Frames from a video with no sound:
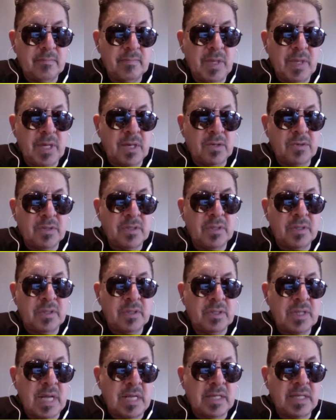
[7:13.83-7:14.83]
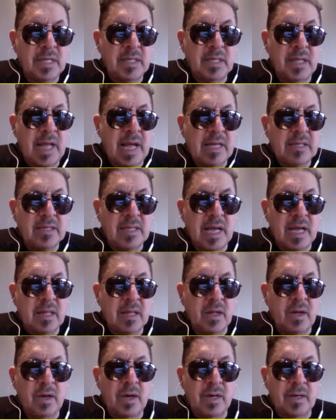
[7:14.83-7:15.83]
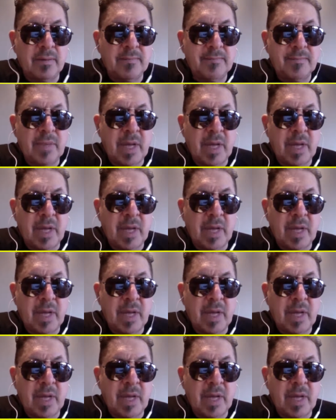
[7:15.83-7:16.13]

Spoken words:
that didn't last that long.